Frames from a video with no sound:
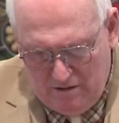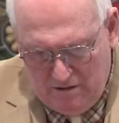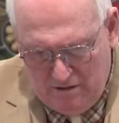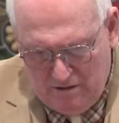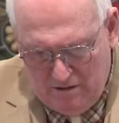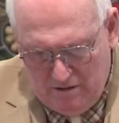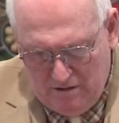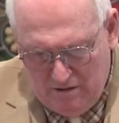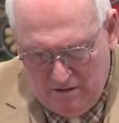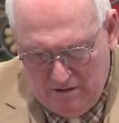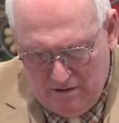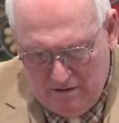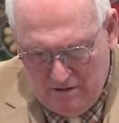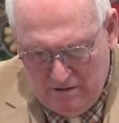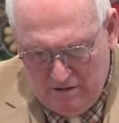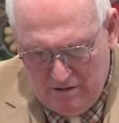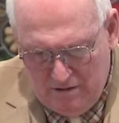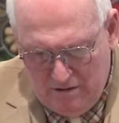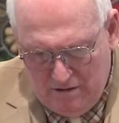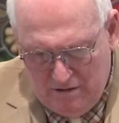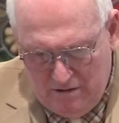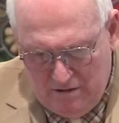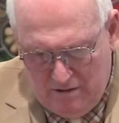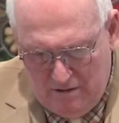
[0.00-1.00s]

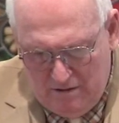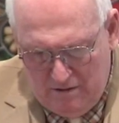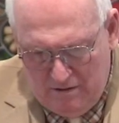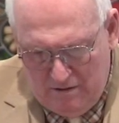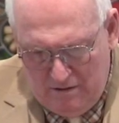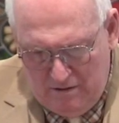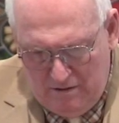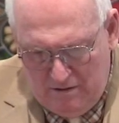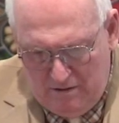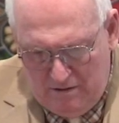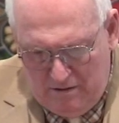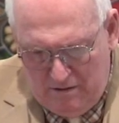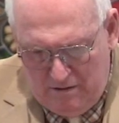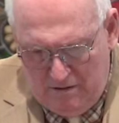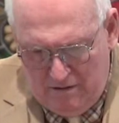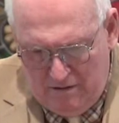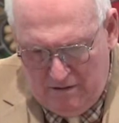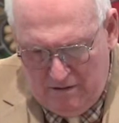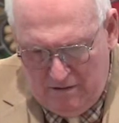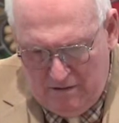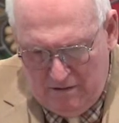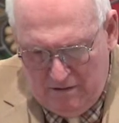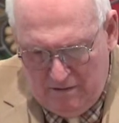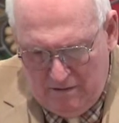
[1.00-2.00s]

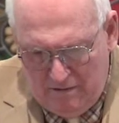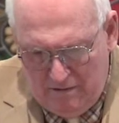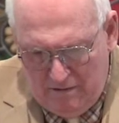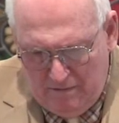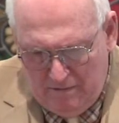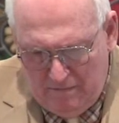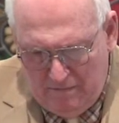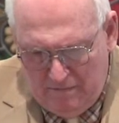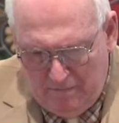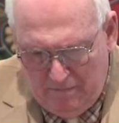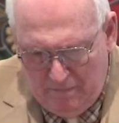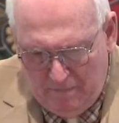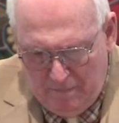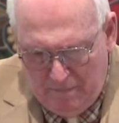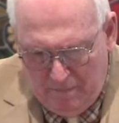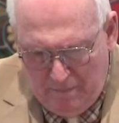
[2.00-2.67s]
Nobody speaks.